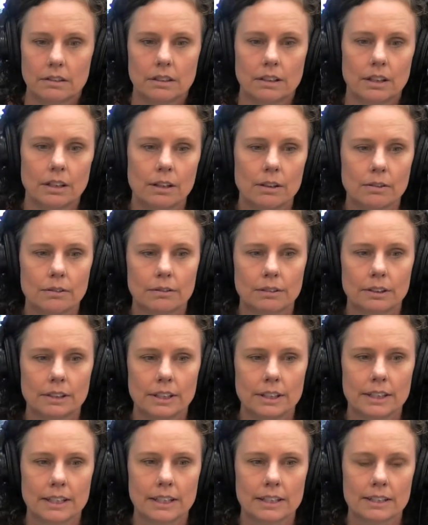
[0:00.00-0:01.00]
Oh
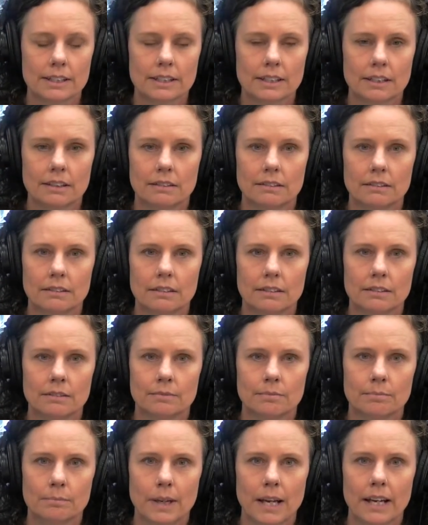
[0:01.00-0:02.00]
goodness,
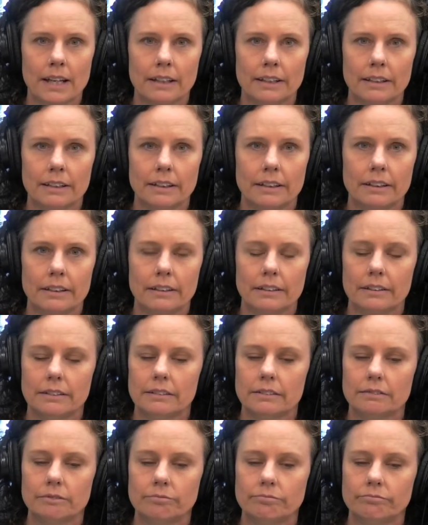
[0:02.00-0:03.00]
back
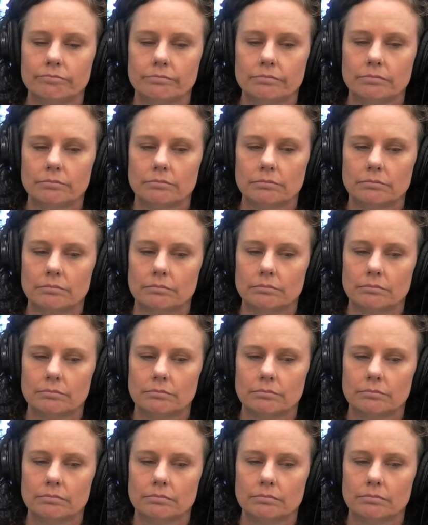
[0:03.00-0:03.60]
in